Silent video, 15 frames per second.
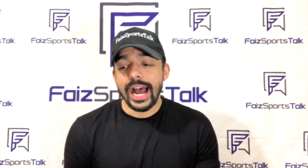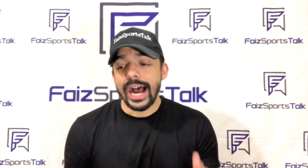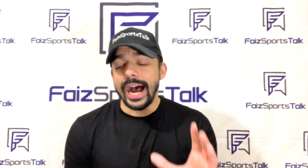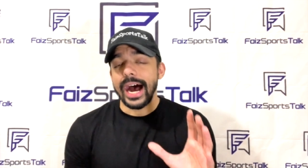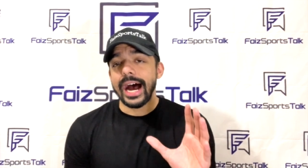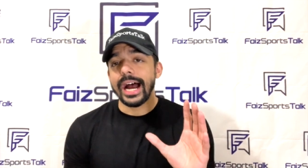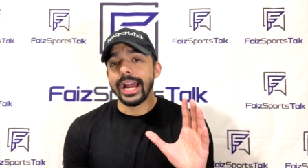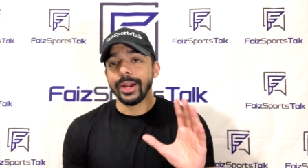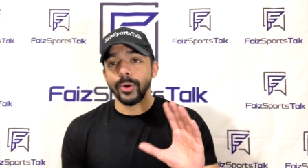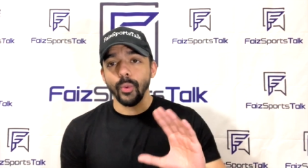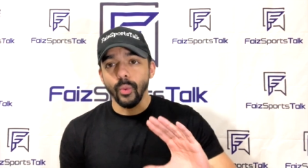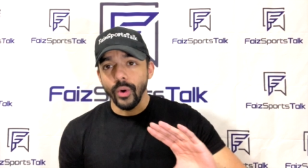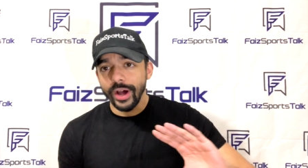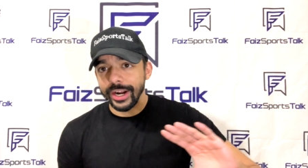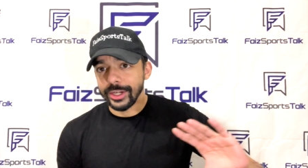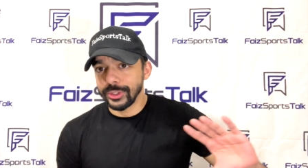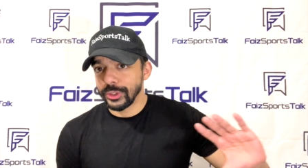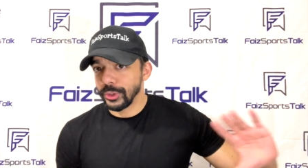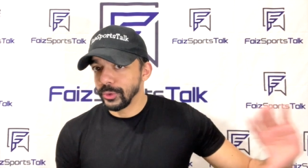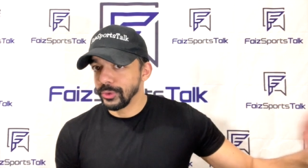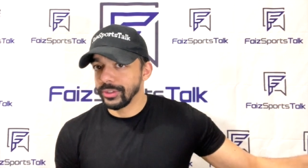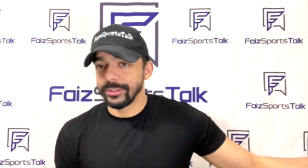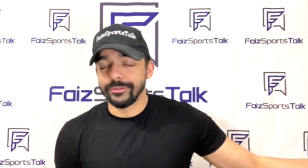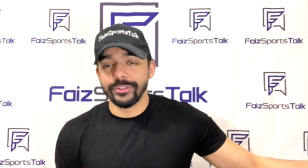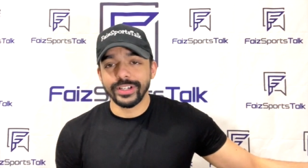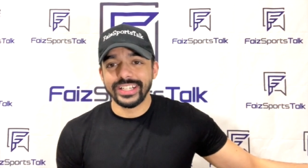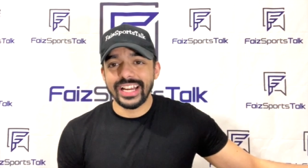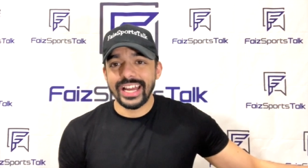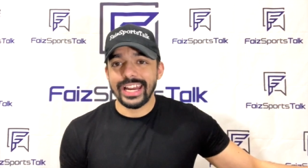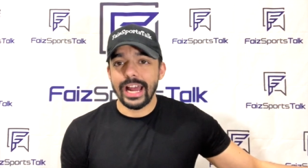I wanted to just
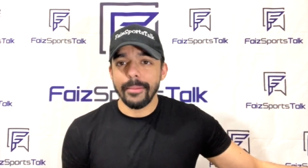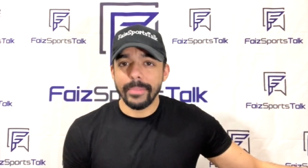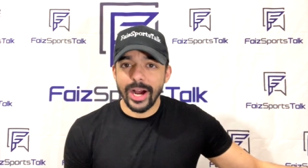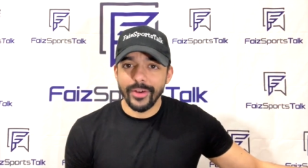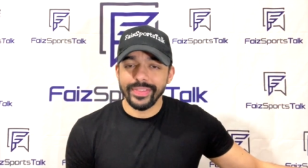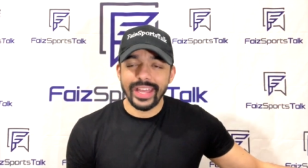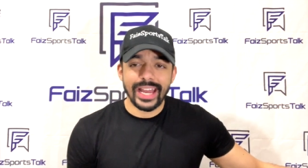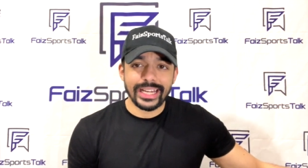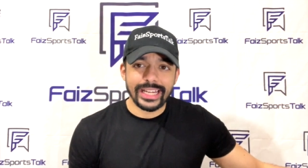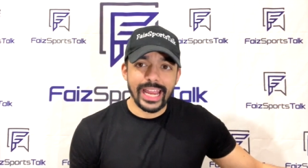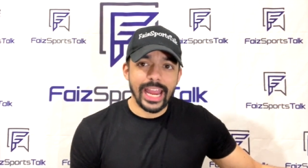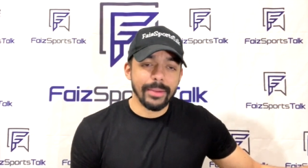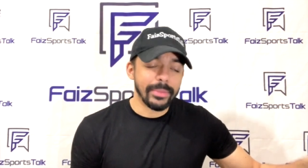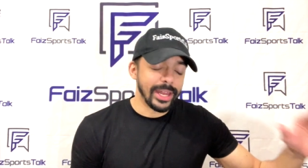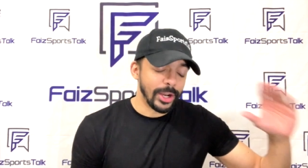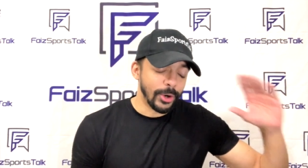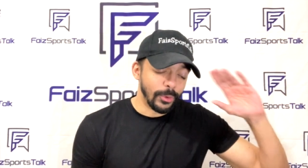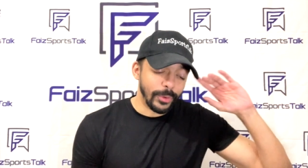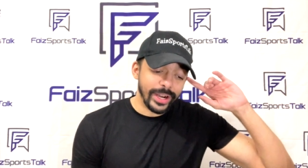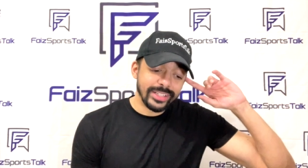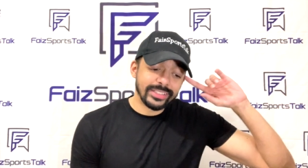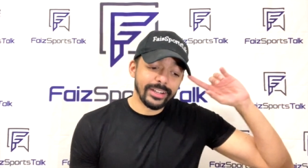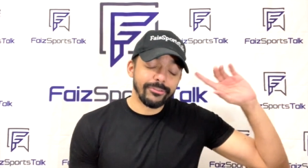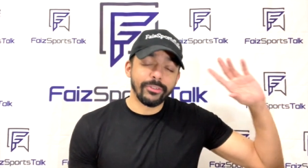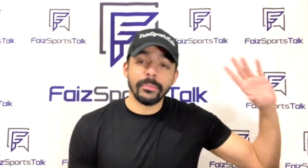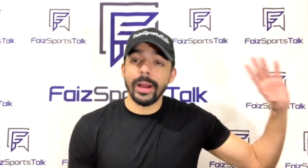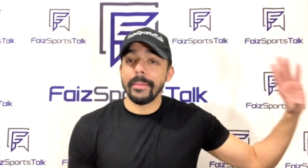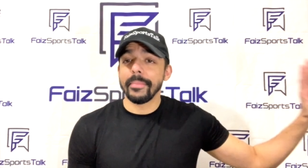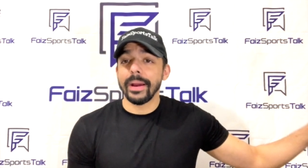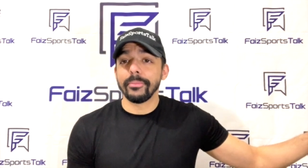forget about that game and erase it from
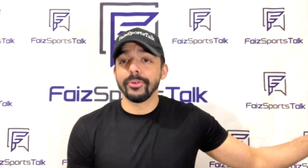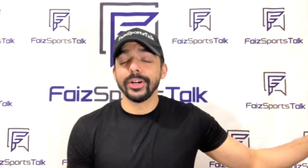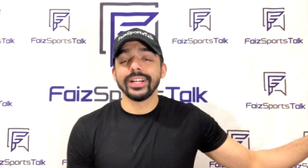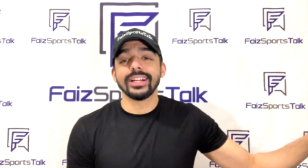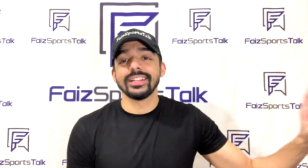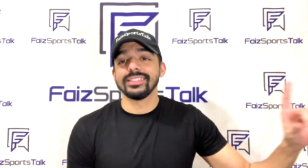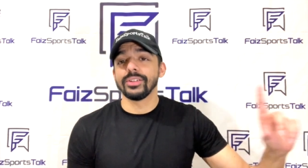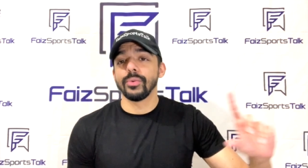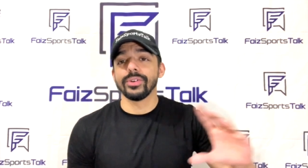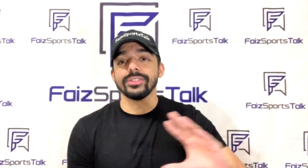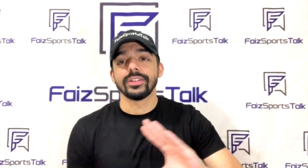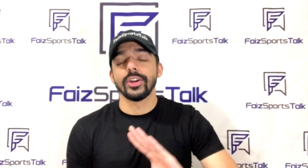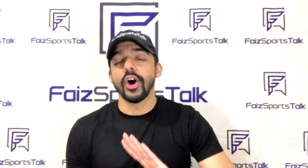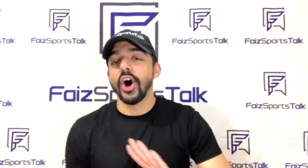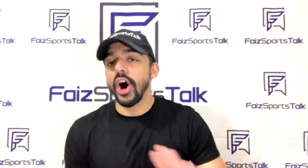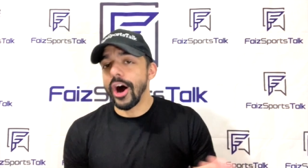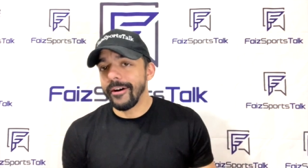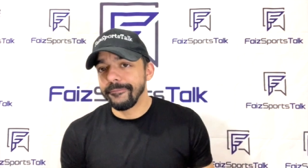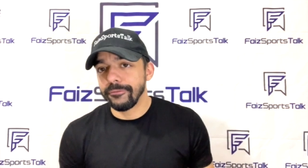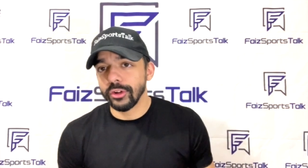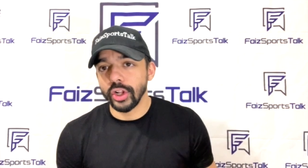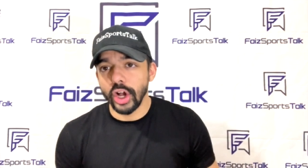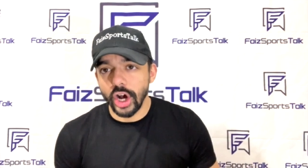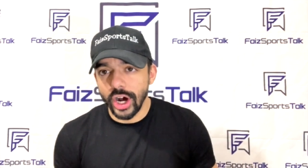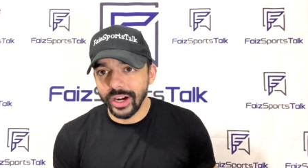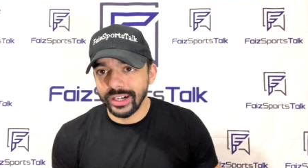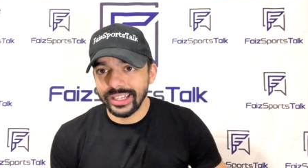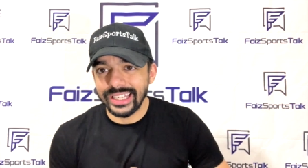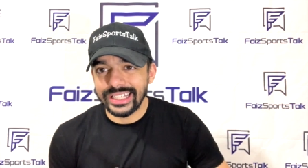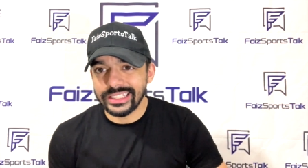my memory because it was an awful,
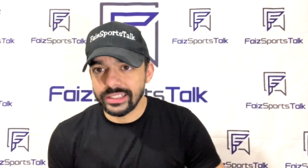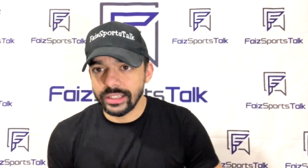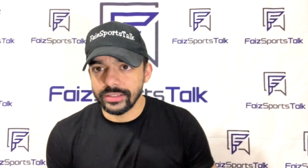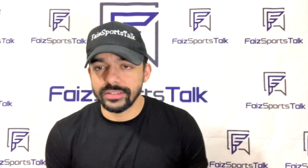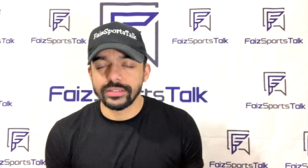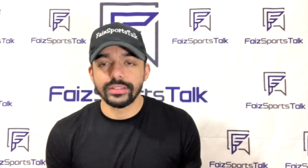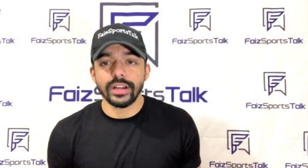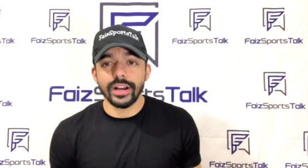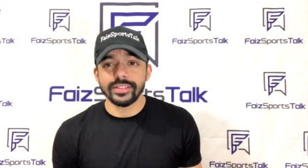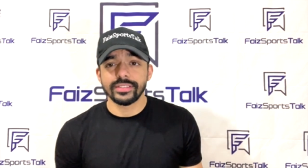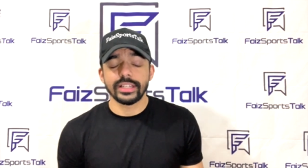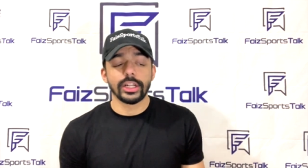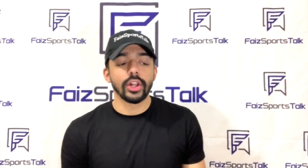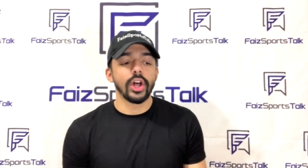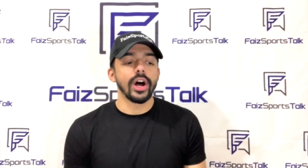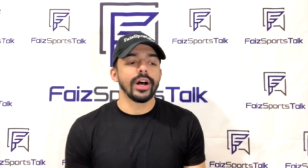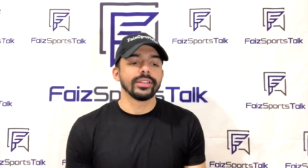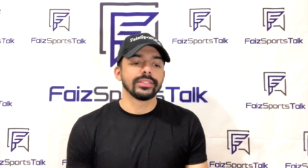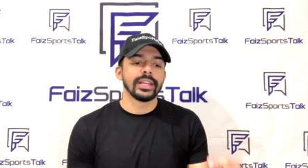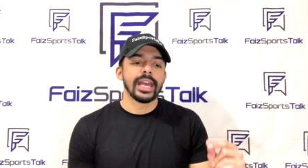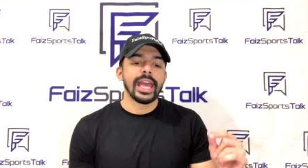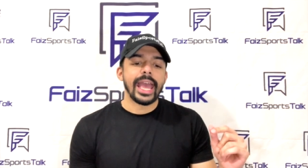ugly, disgusting loss.